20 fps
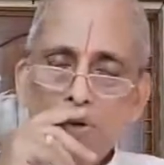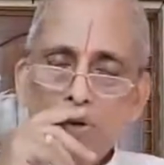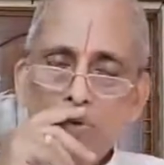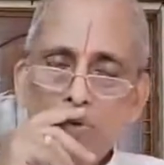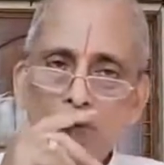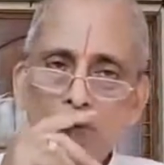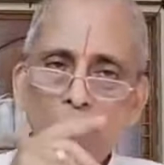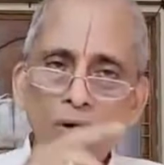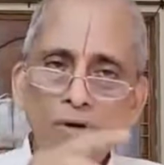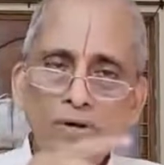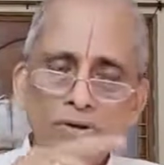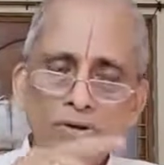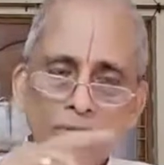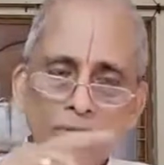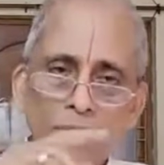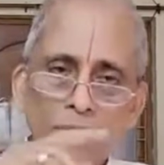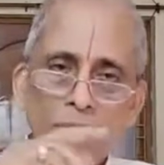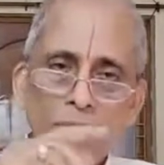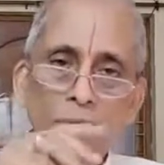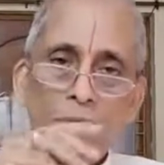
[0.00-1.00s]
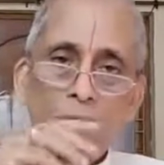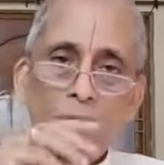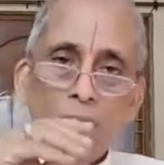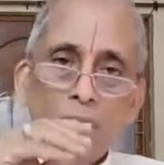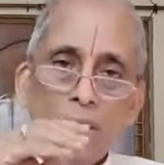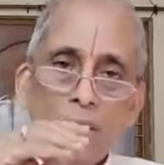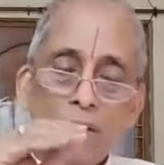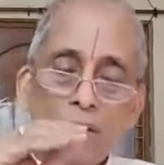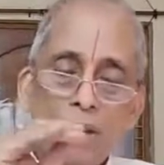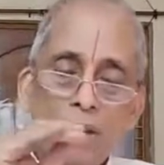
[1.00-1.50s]
towards
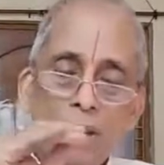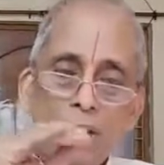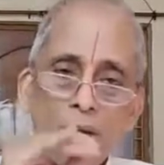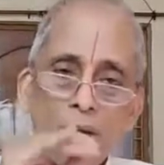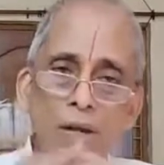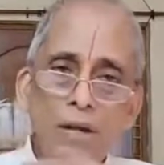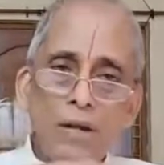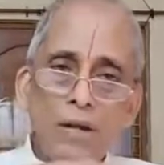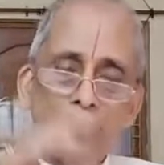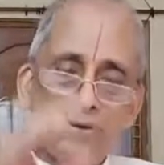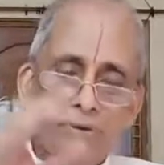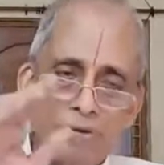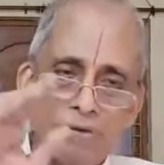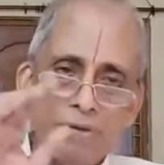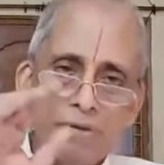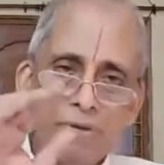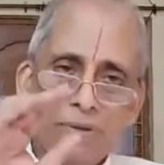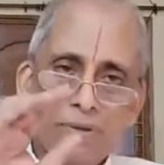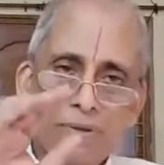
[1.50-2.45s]
the needs.